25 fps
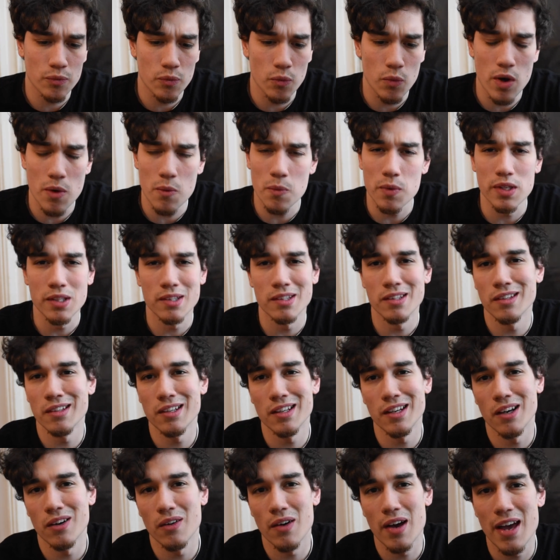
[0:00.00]
when we,
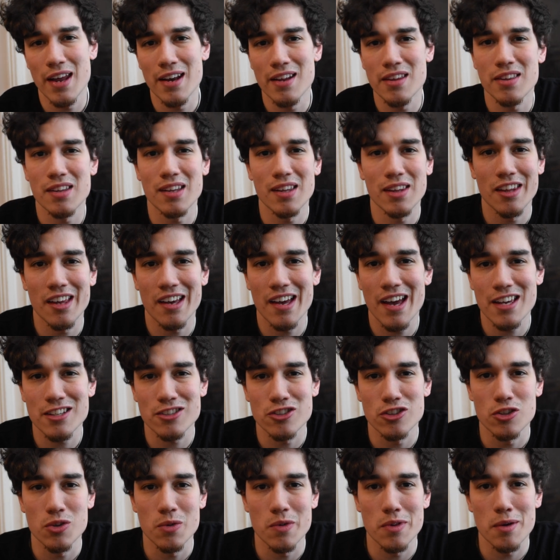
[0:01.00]
you know, anything that has
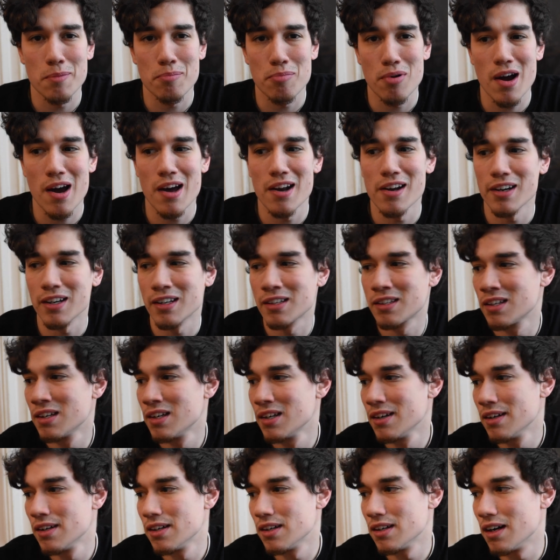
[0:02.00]
to do with a product
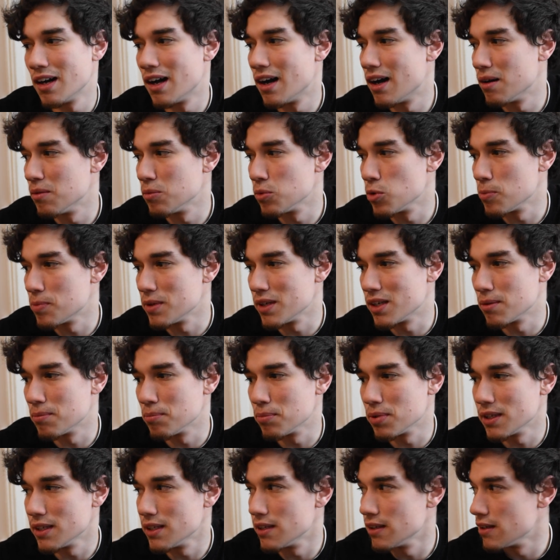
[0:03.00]
will be
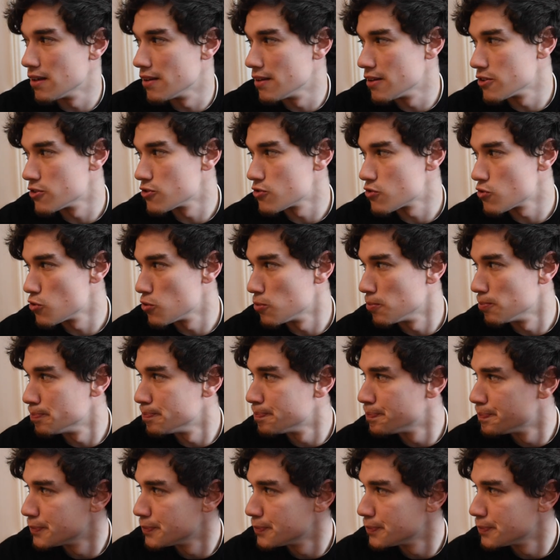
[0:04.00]
completed in this room.